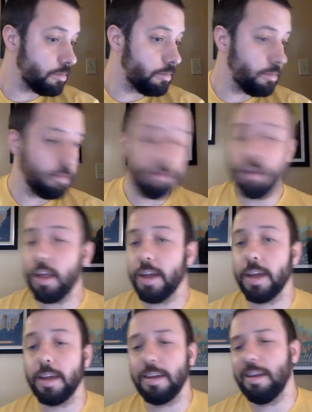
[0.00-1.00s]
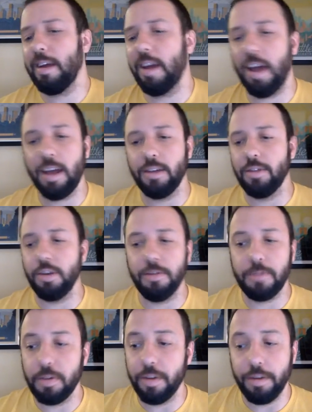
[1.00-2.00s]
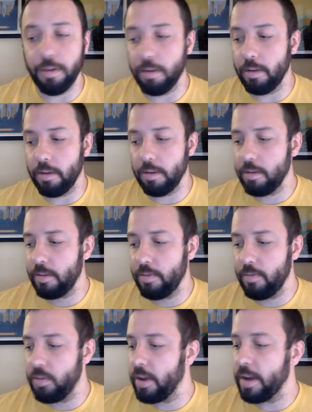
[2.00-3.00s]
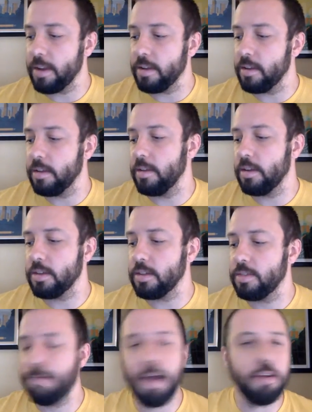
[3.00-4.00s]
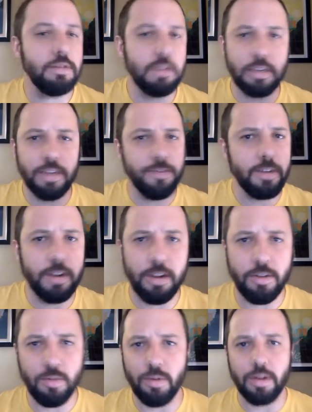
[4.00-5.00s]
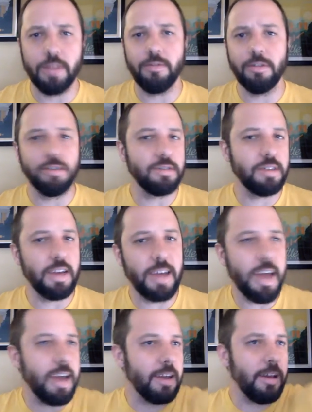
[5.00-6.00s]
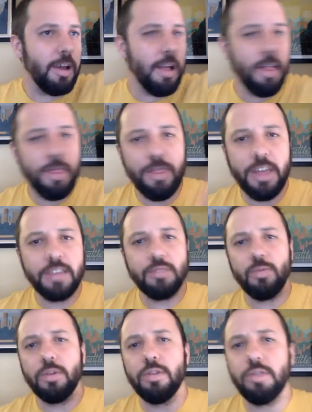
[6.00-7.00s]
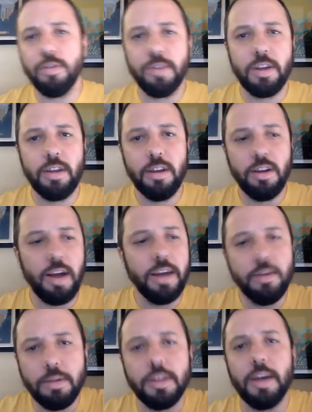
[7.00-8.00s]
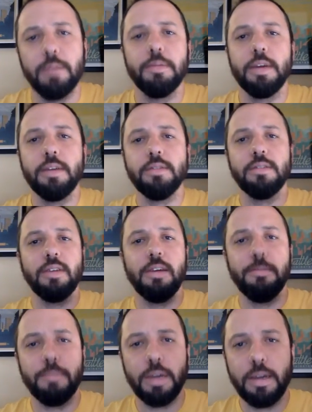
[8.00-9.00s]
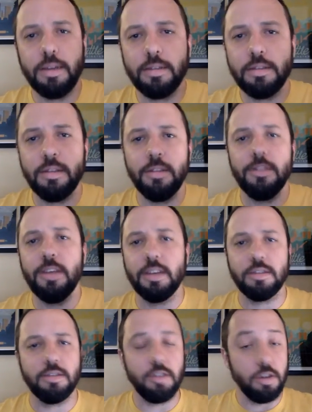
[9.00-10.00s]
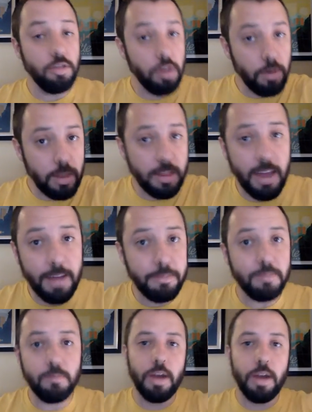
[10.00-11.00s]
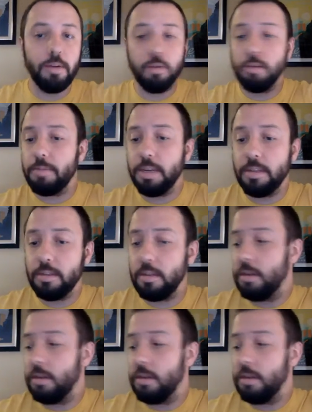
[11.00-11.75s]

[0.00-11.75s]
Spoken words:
Like, I don't know, if you got a spouse, significant other, whatever, just say, hey, this word over here, I know what that means. It means this. Do you know what that word means?